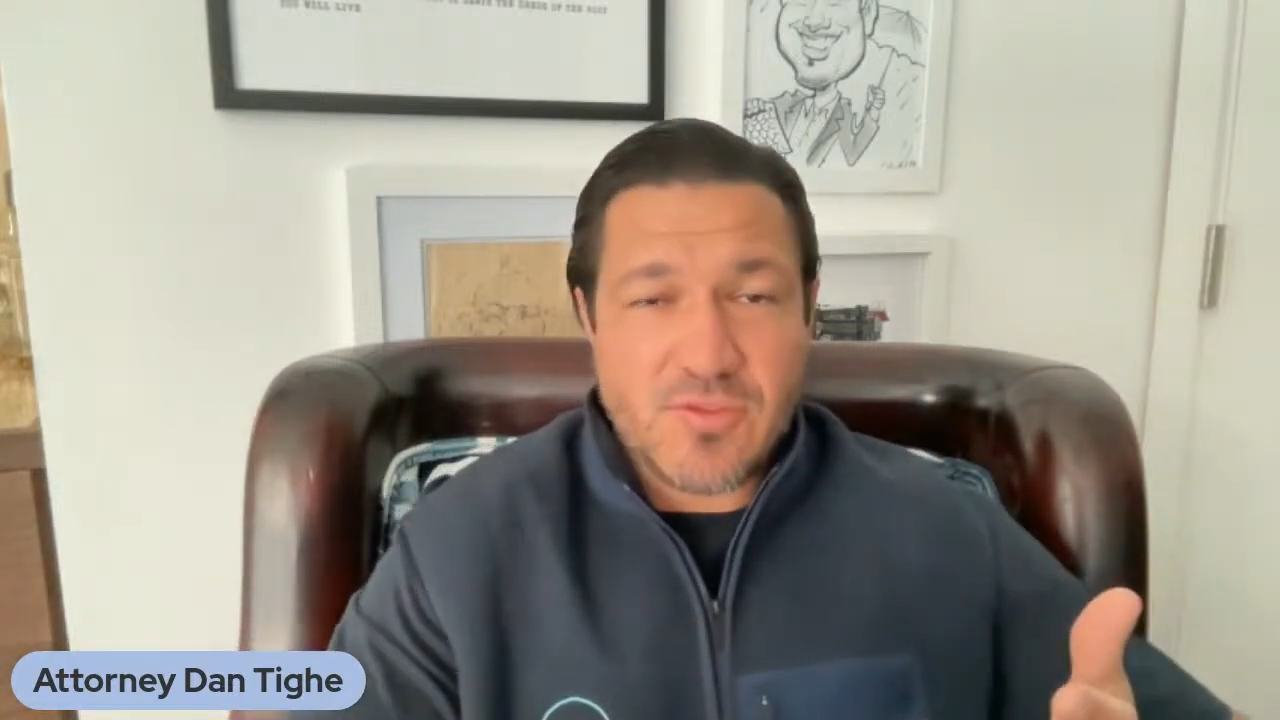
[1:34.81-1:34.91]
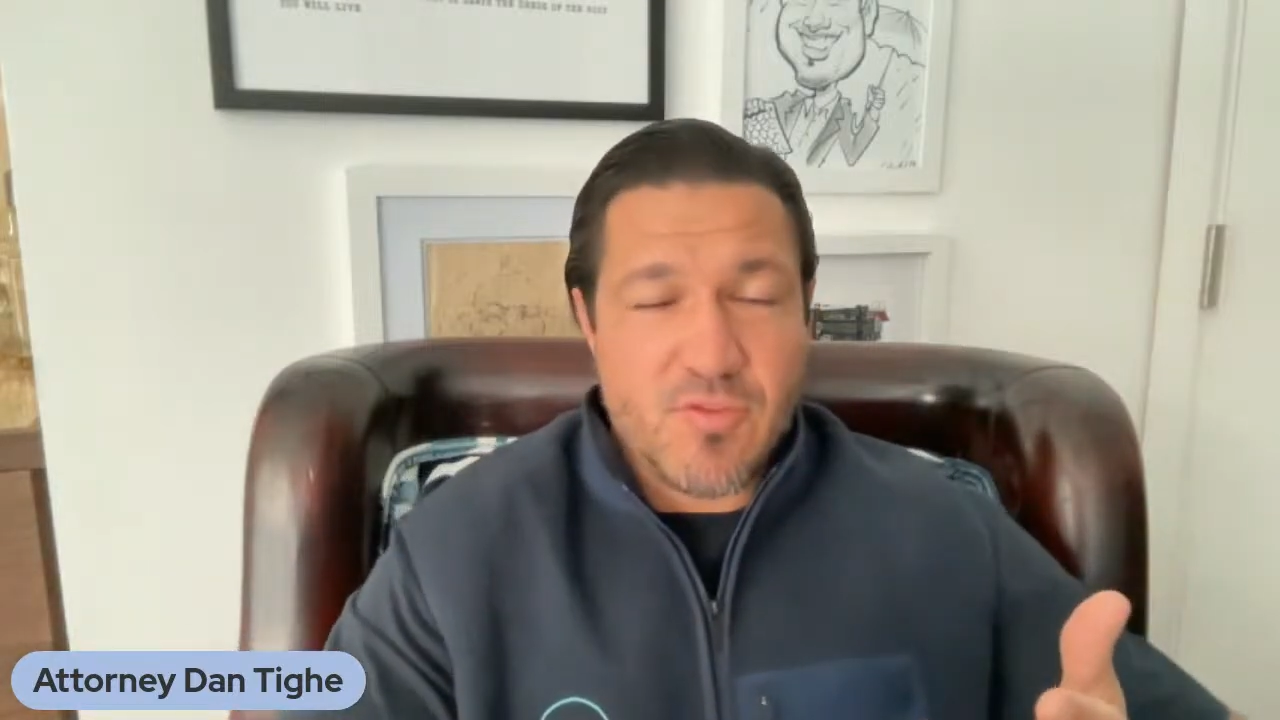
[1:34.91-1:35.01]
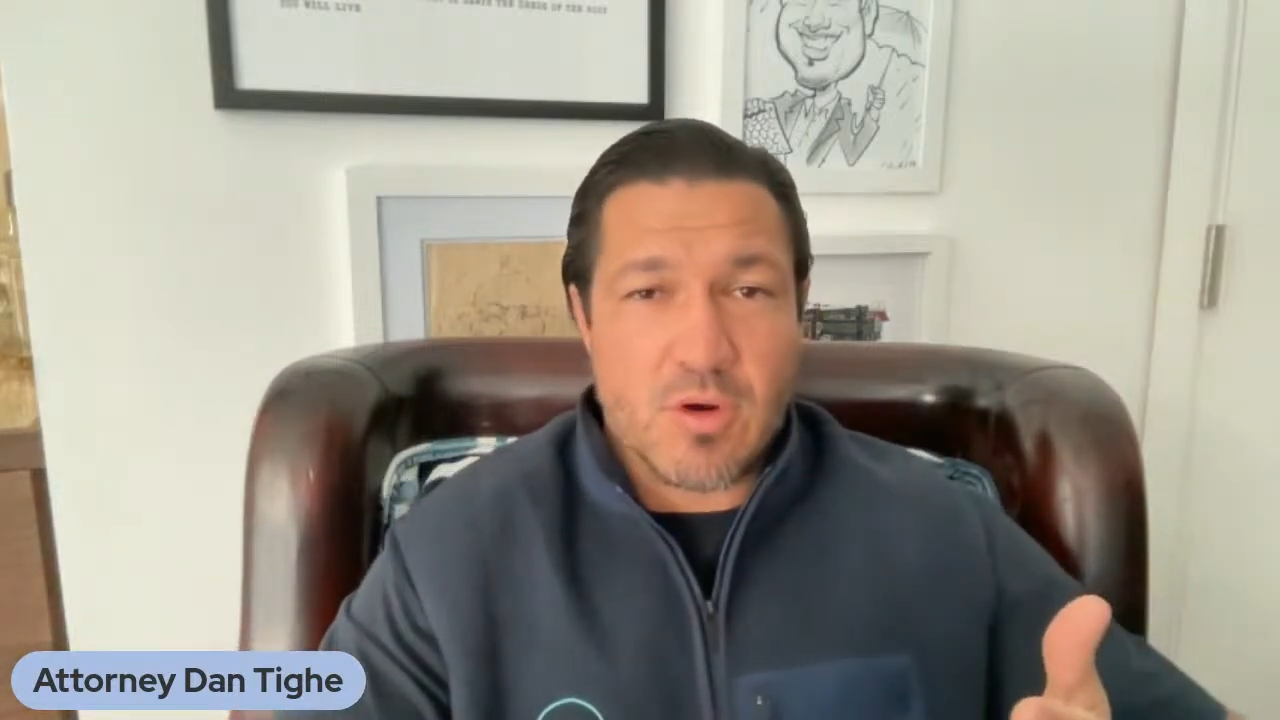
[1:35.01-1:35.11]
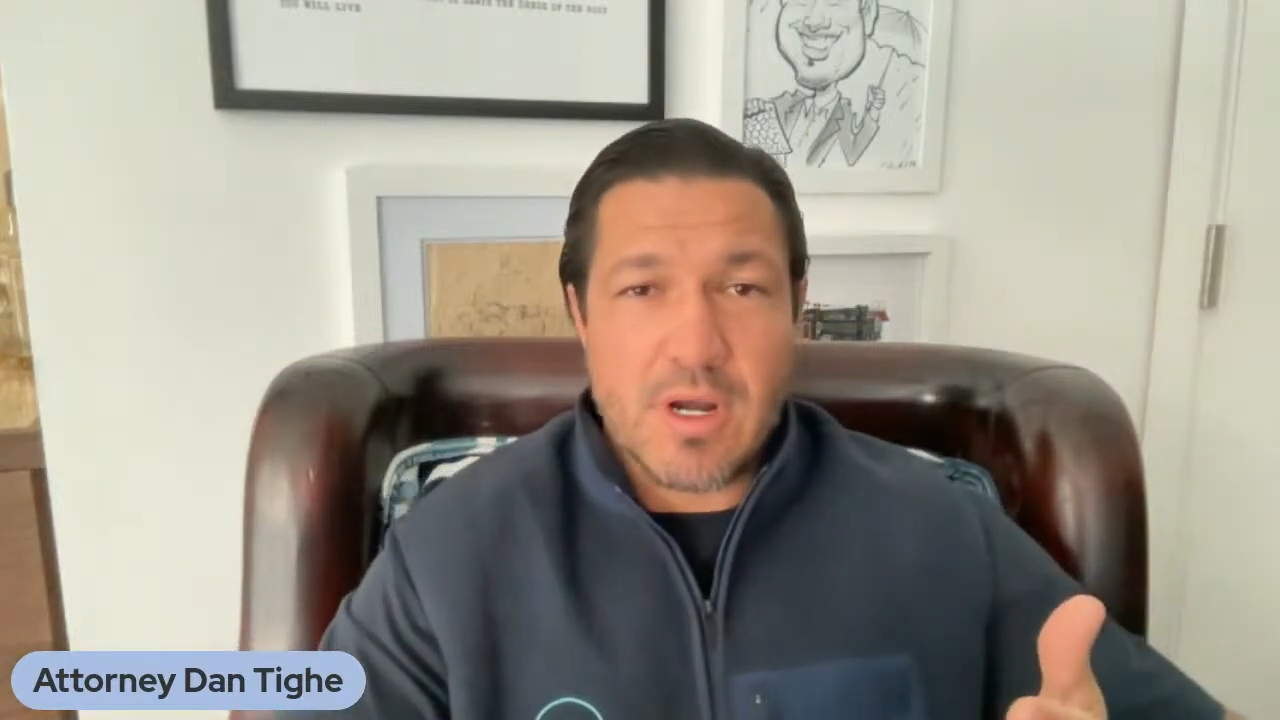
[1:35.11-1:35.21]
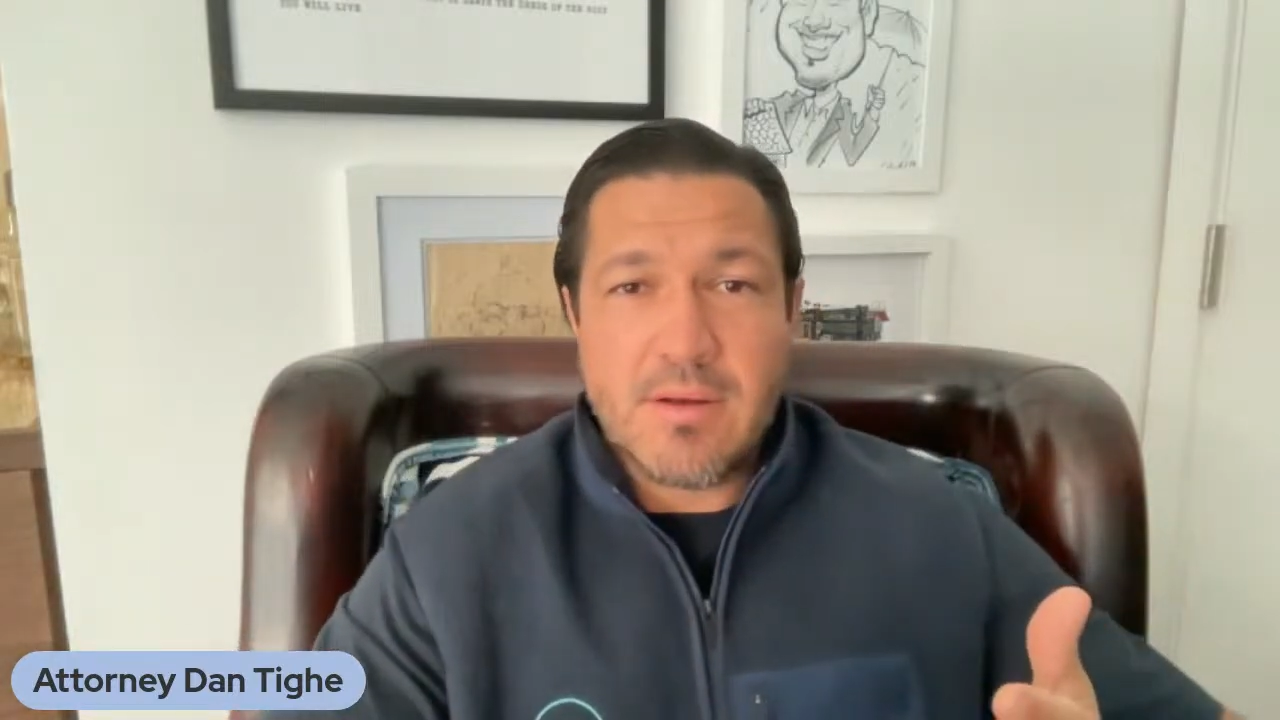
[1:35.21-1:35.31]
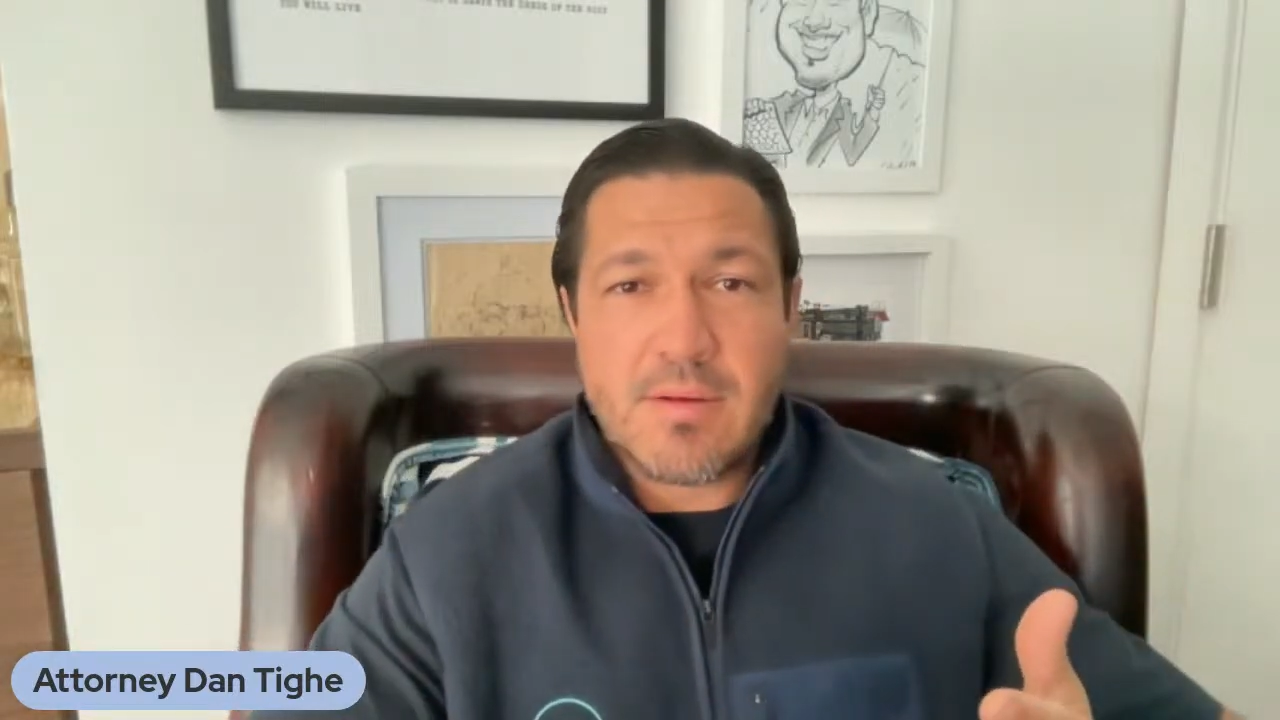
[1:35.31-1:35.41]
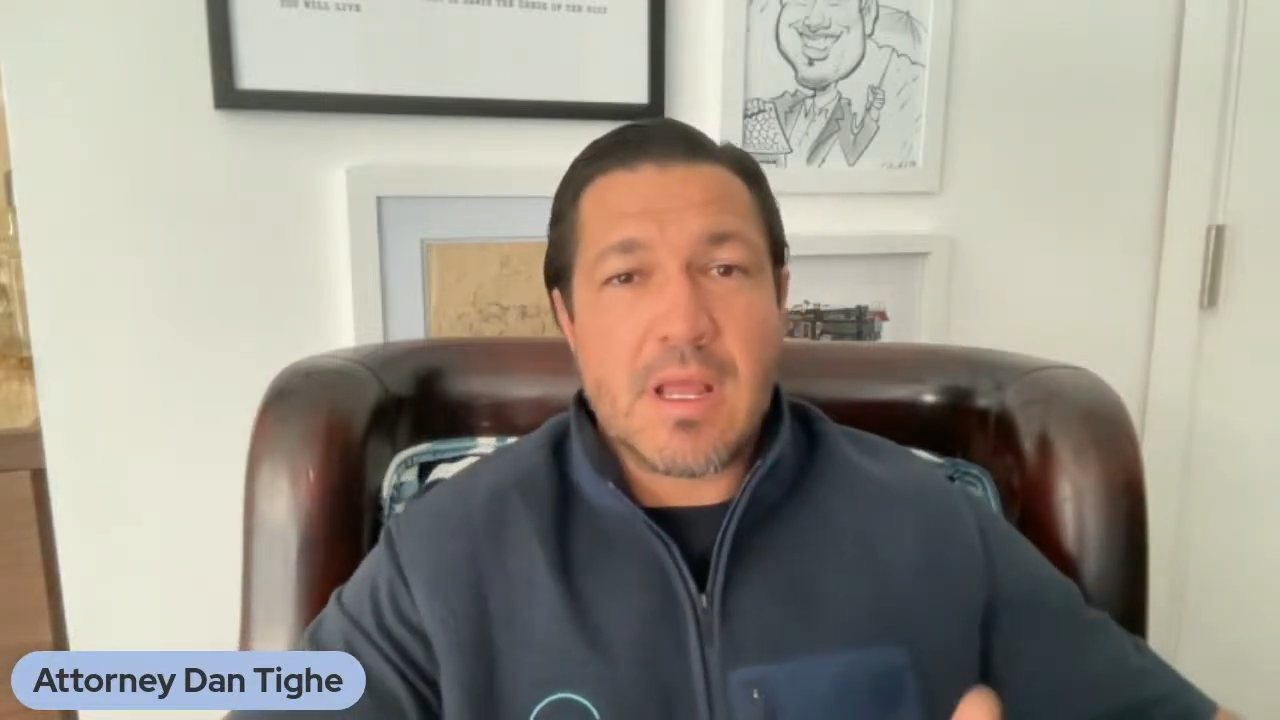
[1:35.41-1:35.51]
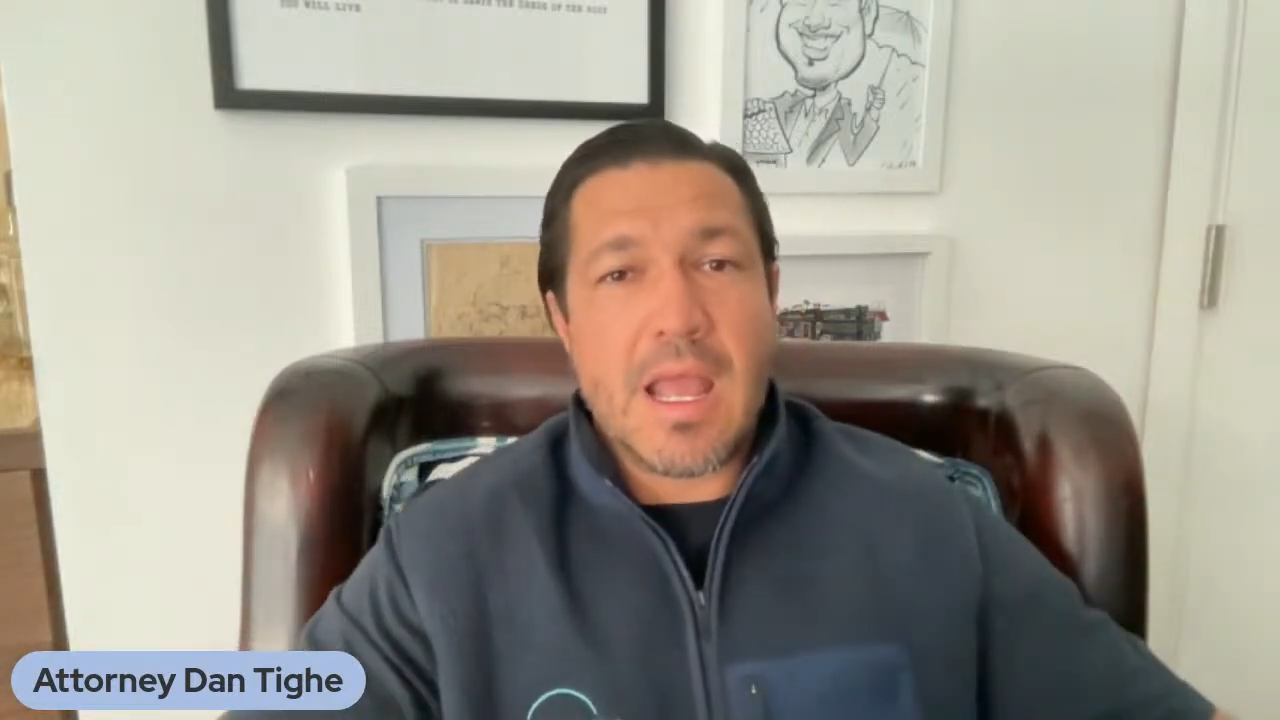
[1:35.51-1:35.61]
for it.